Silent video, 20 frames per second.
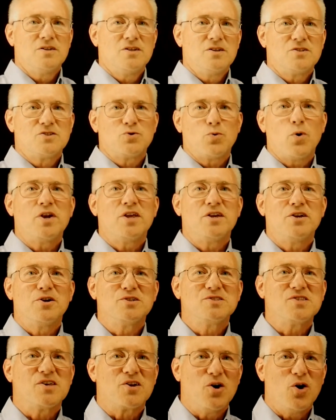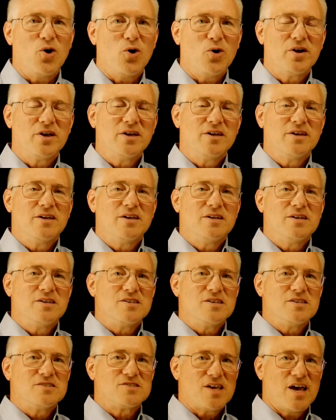"20 years ago,
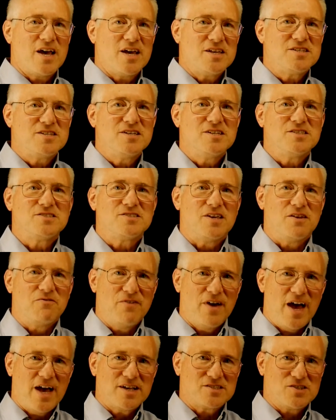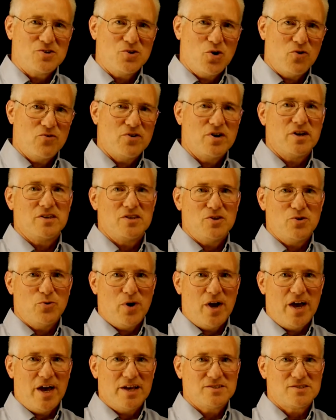scientists at Vaxxinova,
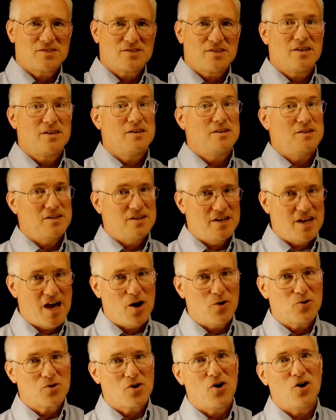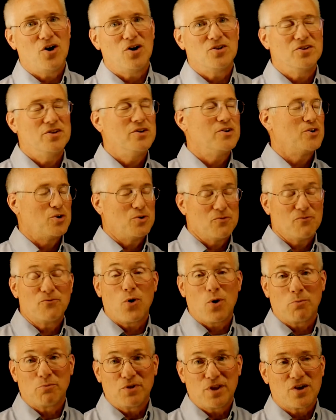US,
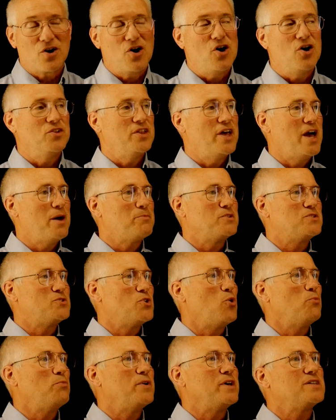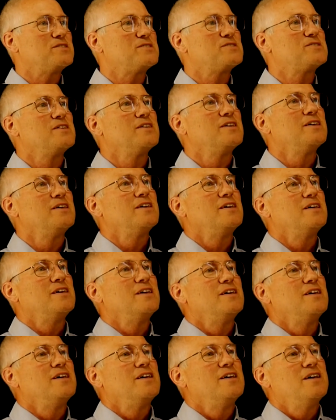formerly called Epitopics,
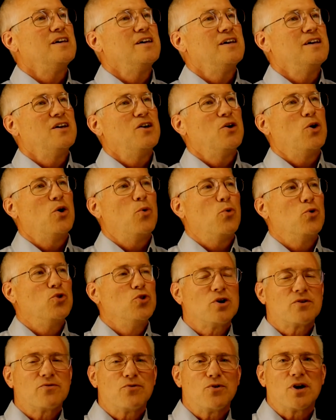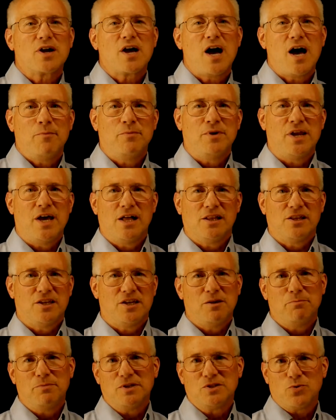looked for a
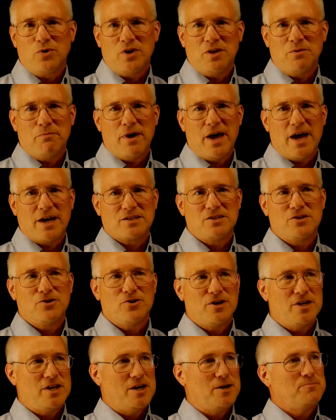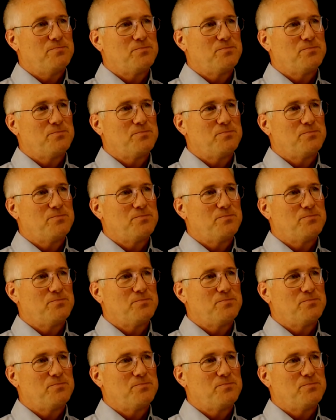commonality between bacteria.